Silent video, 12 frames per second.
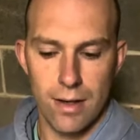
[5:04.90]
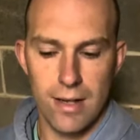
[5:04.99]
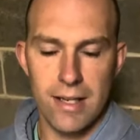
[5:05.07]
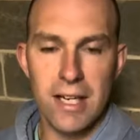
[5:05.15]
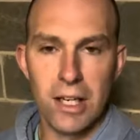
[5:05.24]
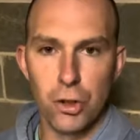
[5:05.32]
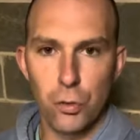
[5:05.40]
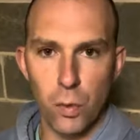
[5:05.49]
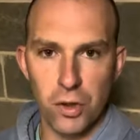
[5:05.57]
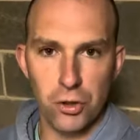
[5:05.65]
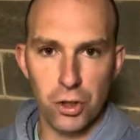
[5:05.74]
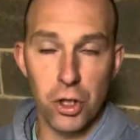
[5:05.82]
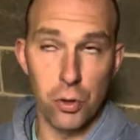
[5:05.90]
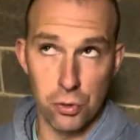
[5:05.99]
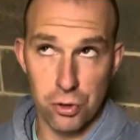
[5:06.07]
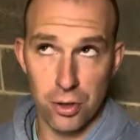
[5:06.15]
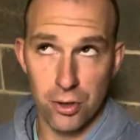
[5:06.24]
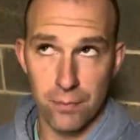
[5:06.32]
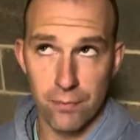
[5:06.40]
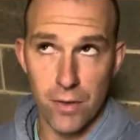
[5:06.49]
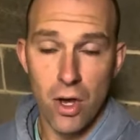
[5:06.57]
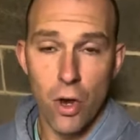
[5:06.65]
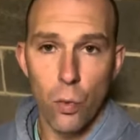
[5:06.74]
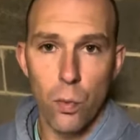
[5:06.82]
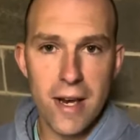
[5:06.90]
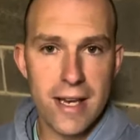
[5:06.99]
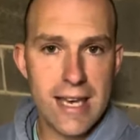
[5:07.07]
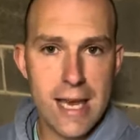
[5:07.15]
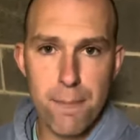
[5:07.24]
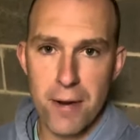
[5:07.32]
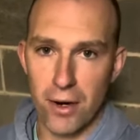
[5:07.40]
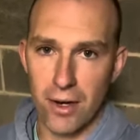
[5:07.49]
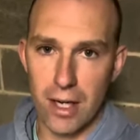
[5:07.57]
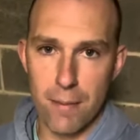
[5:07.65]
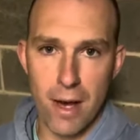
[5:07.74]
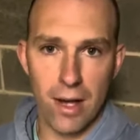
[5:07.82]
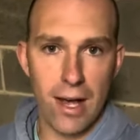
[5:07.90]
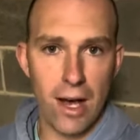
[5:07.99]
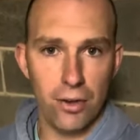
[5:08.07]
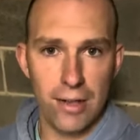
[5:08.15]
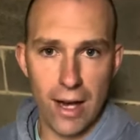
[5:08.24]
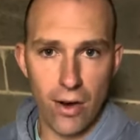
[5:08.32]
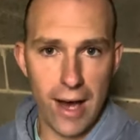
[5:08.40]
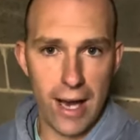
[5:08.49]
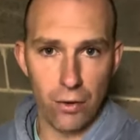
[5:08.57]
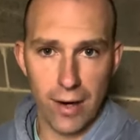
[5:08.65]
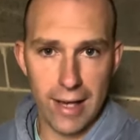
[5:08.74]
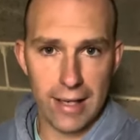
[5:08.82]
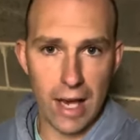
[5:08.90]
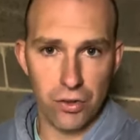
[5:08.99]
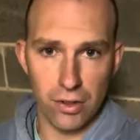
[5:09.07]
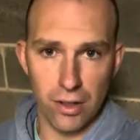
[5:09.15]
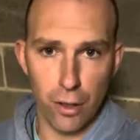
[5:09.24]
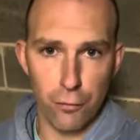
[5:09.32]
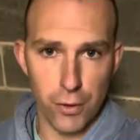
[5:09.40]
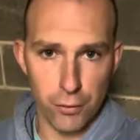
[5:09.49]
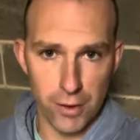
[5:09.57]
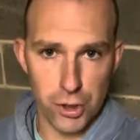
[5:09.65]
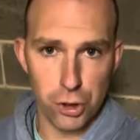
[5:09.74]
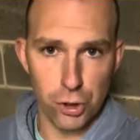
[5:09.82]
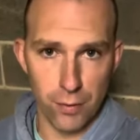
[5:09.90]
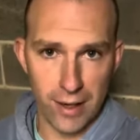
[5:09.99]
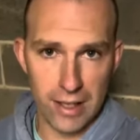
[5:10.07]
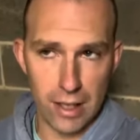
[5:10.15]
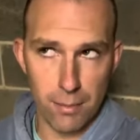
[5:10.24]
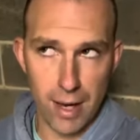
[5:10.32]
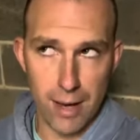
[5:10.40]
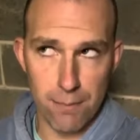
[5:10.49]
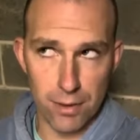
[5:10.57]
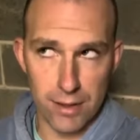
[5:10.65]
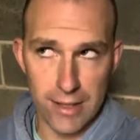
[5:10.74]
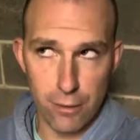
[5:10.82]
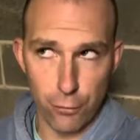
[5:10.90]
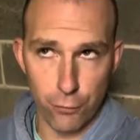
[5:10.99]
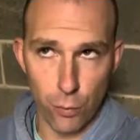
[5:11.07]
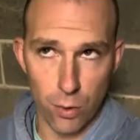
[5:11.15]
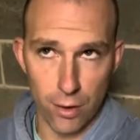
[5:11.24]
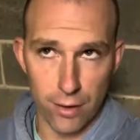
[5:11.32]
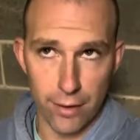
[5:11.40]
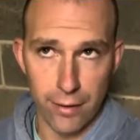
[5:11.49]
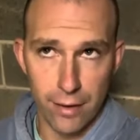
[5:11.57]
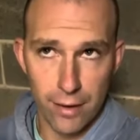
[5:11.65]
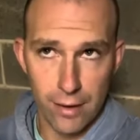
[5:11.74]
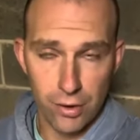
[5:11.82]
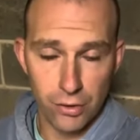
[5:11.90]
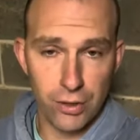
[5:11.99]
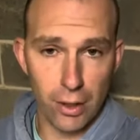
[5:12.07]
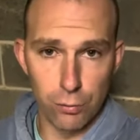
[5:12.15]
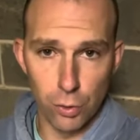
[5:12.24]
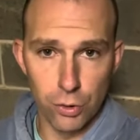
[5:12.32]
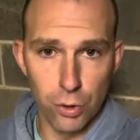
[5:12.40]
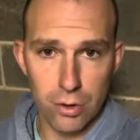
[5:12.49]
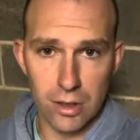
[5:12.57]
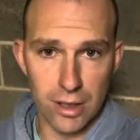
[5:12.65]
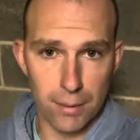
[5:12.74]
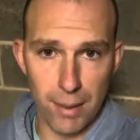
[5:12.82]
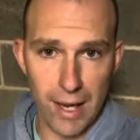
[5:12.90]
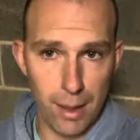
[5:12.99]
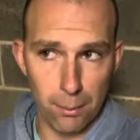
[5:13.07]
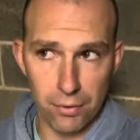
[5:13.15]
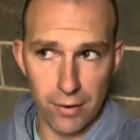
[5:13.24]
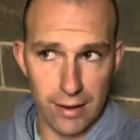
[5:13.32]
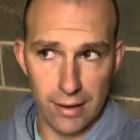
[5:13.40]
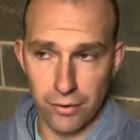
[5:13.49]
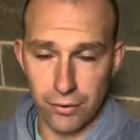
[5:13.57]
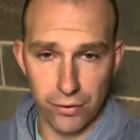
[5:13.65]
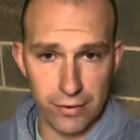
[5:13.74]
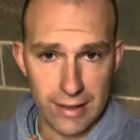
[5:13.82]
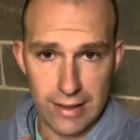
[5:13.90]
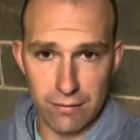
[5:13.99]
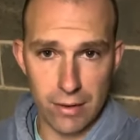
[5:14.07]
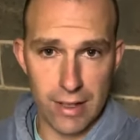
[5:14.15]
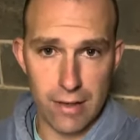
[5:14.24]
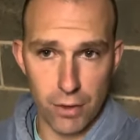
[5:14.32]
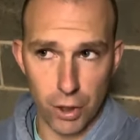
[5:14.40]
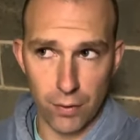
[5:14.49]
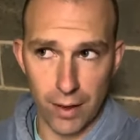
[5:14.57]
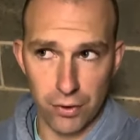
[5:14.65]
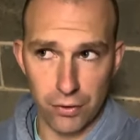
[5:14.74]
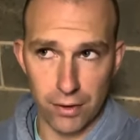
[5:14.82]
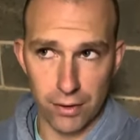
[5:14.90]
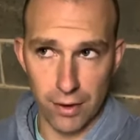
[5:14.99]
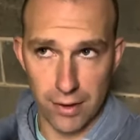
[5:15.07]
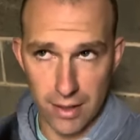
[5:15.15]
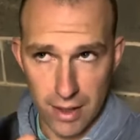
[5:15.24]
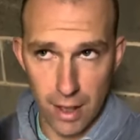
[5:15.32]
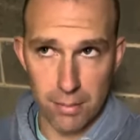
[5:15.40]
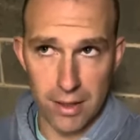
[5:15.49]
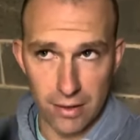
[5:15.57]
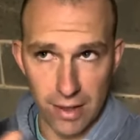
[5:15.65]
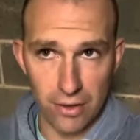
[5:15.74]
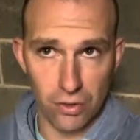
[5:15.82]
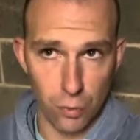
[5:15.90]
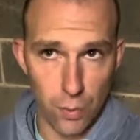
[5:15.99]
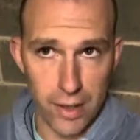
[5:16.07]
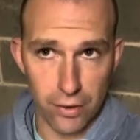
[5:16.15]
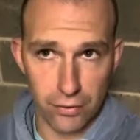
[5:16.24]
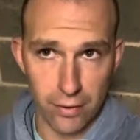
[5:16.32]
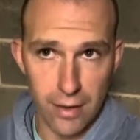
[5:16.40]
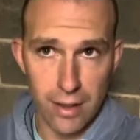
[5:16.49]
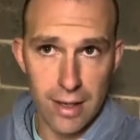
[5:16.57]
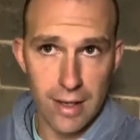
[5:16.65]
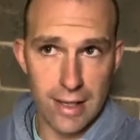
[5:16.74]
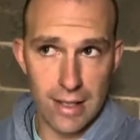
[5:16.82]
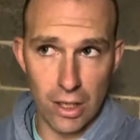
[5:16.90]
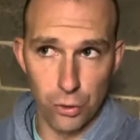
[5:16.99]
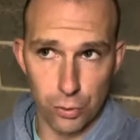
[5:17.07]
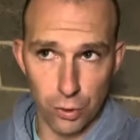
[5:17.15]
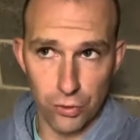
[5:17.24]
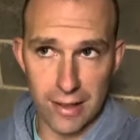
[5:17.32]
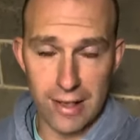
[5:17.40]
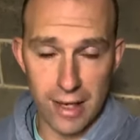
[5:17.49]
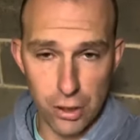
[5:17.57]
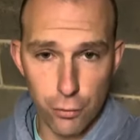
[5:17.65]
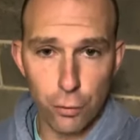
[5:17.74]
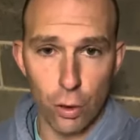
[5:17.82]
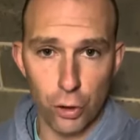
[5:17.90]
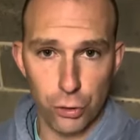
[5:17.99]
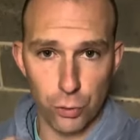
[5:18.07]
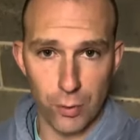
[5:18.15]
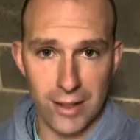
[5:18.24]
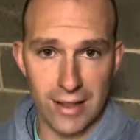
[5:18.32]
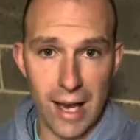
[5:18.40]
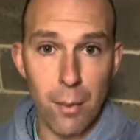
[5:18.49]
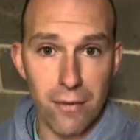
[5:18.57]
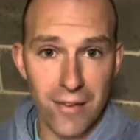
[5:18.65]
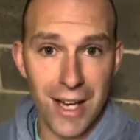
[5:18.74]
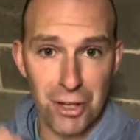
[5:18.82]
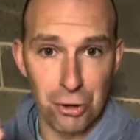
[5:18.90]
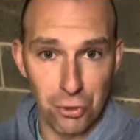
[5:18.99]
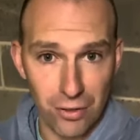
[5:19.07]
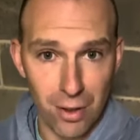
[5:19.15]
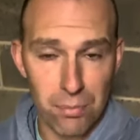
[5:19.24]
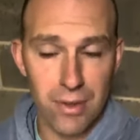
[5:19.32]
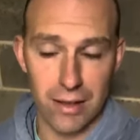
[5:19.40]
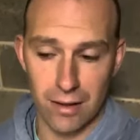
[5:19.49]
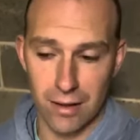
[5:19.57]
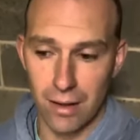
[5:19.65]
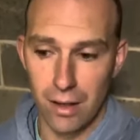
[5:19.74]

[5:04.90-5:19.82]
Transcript: And here's what's huge. We keep hearing about how now Iran has enough enriched uranium, I believe, for several nuclear bombs, and it's just getting even crazier in the coming days and weeks. And Israel's like, yeah, you've crossed a red line. We've got to do something.